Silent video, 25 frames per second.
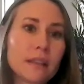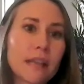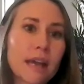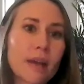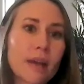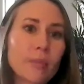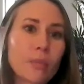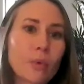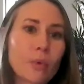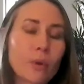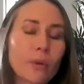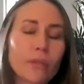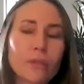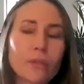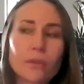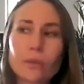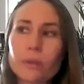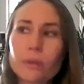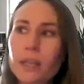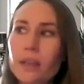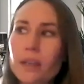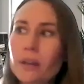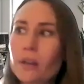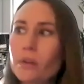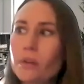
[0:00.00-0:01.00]
in that
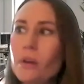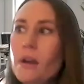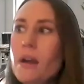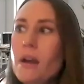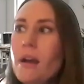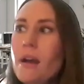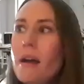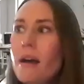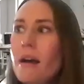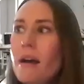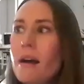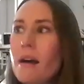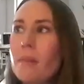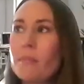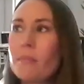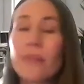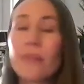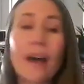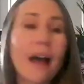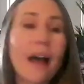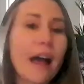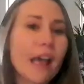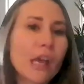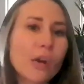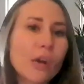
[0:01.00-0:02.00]
portfolio.
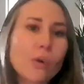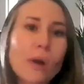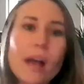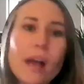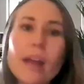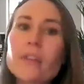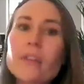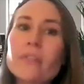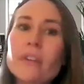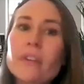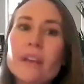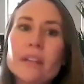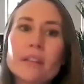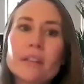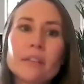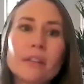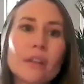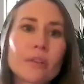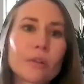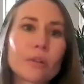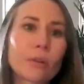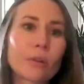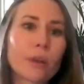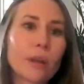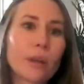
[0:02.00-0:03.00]
Um, the IOI event,
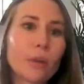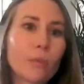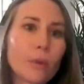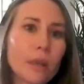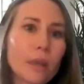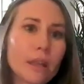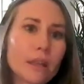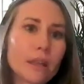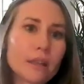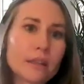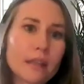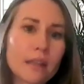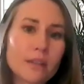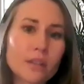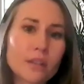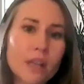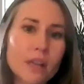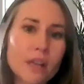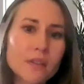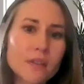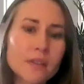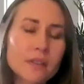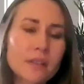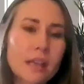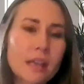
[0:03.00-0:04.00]
another great way to
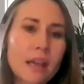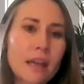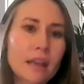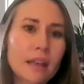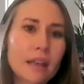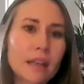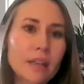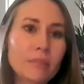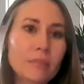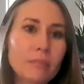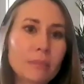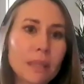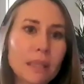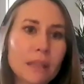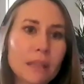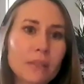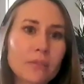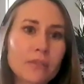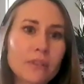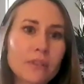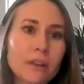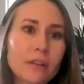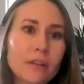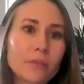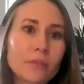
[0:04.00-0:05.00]
digest tech
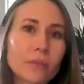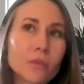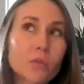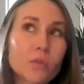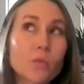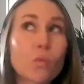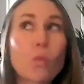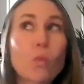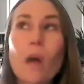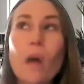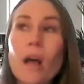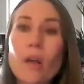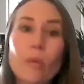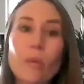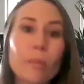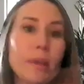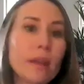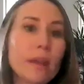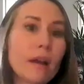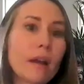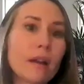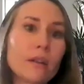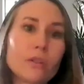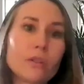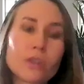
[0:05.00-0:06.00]
and founders well
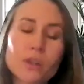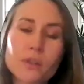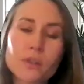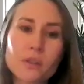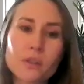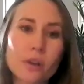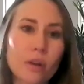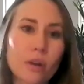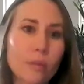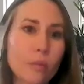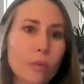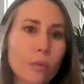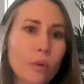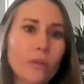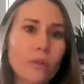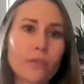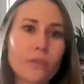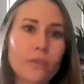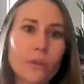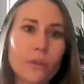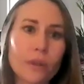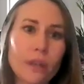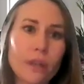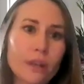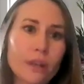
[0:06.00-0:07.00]
beyond just our
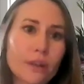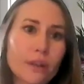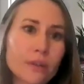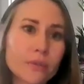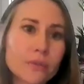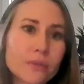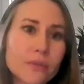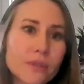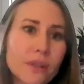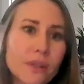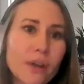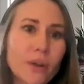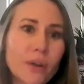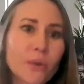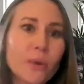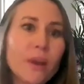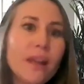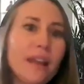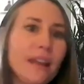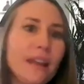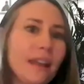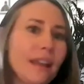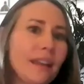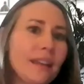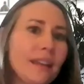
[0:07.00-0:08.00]
portfolio.
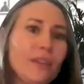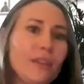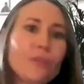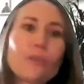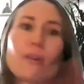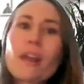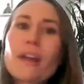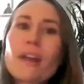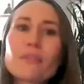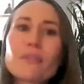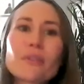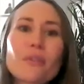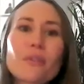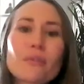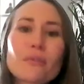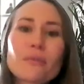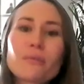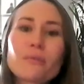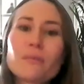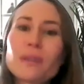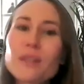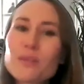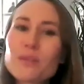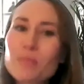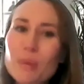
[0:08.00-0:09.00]
So you don't have to go
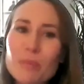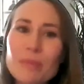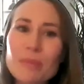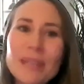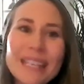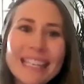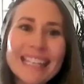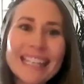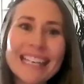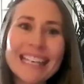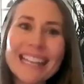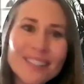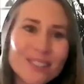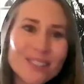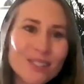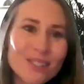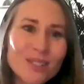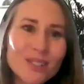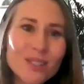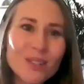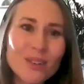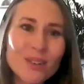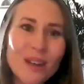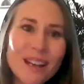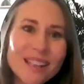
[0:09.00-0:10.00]
through Reach, but be
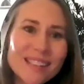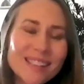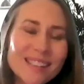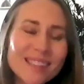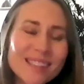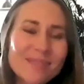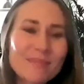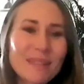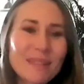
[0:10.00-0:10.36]
connected to us,